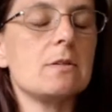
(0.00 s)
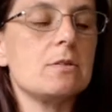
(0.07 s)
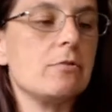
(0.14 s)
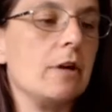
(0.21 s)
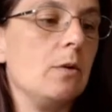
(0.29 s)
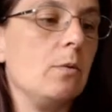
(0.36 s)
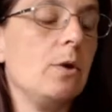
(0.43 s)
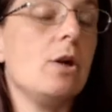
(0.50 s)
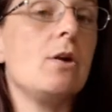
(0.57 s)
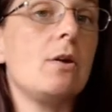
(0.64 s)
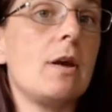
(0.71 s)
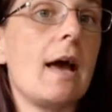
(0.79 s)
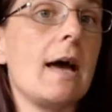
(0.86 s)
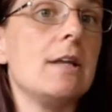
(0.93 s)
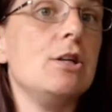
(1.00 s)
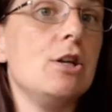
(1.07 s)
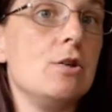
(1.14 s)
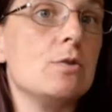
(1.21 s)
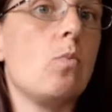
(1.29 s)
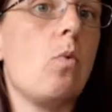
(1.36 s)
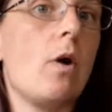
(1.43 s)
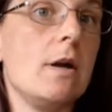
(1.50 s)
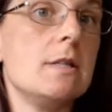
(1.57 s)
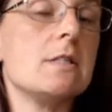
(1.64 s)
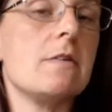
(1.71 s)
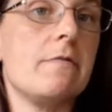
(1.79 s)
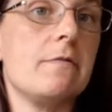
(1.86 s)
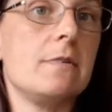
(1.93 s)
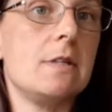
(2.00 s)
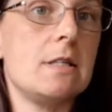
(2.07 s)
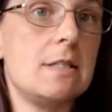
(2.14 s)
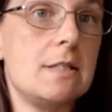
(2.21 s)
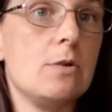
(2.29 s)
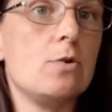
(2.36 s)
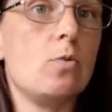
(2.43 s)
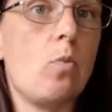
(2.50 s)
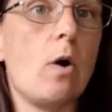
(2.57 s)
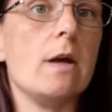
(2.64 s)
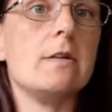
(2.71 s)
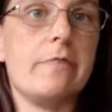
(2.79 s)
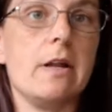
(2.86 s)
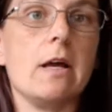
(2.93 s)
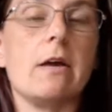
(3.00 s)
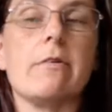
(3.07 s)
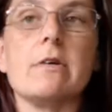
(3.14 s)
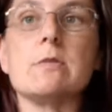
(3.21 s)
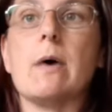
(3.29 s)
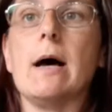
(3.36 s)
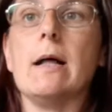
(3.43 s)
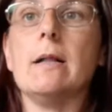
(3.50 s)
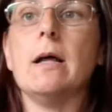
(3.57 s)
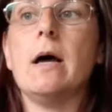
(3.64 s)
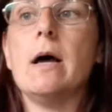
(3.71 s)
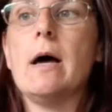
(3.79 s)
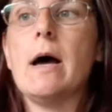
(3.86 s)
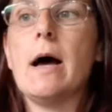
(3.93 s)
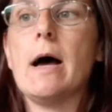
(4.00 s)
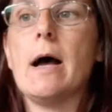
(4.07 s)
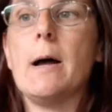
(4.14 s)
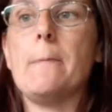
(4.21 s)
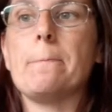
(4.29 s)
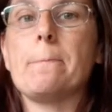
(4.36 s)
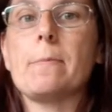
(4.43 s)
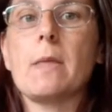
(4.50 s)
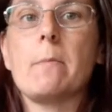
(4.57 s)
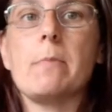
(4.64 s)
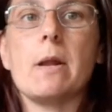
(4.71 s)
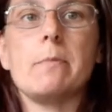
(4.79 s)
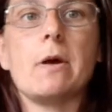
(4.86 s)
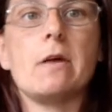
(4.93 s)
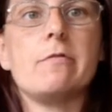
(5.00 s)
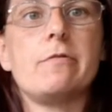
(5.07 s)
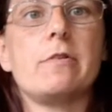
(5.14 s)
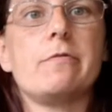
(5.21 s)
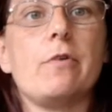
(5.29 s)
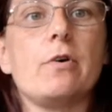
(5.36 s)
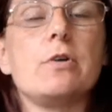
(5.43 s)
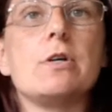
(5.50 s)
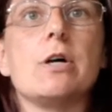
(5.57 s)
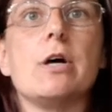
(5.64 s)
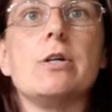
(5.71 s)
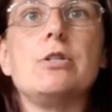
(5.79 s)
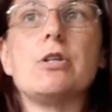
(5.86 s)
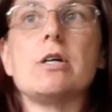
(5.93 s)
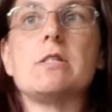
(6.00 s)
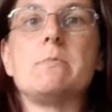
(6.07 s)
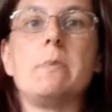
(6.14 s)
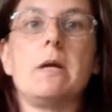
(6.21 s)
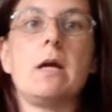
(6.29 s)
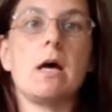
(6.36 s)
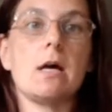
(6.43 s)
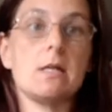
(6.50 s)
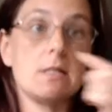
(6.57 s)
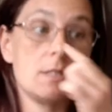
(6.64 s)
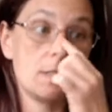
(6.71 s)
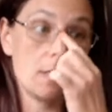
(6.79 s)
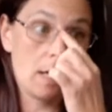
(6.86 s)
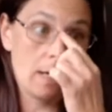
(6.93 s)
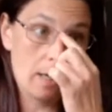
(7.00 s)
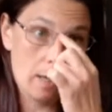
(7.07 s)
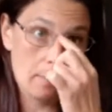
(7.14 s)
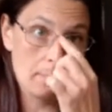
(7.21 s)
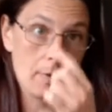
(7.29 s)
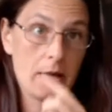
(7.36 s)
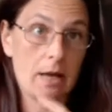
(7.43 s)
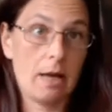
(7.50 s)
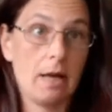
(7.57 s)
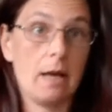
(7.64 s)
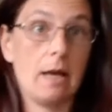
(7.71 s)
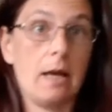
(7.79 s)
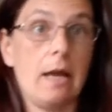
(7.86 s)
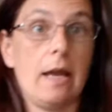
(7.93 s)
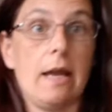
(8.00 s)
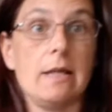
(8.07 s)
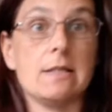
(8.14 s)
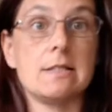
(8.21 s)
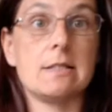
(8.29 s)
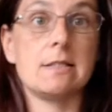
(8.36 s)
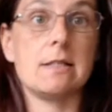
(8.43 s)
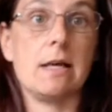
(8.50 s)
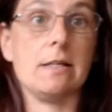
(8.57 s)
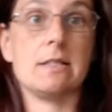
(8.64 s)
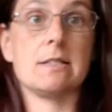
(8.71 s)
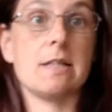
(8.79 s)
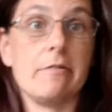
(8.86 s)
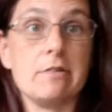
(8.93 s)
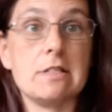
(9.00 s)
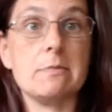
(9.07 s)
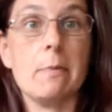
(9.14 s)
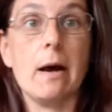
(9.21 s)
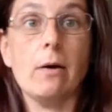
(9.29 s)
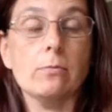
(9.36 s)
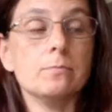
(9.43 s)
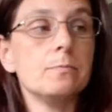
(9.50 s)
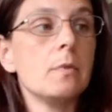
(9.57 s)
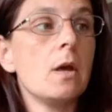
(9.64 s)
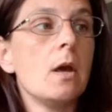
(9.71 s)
You can use white distilled white vinegar as well, but I'm going for the vodka just because it doesn't have a smell,